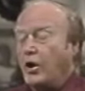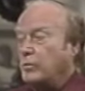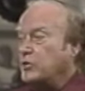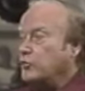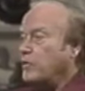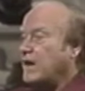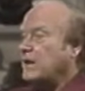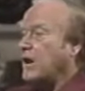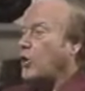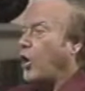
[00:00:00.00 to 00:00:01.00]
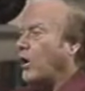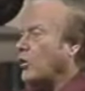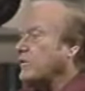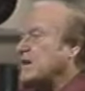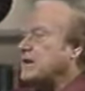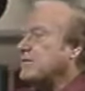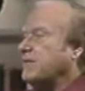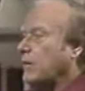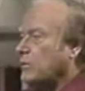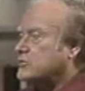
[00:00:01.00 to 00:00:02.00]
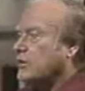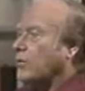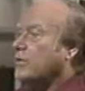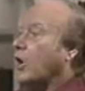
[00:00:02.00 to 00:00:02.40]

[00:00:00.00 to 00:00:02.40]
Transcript: Will you do that again all on an E vowel, Joan?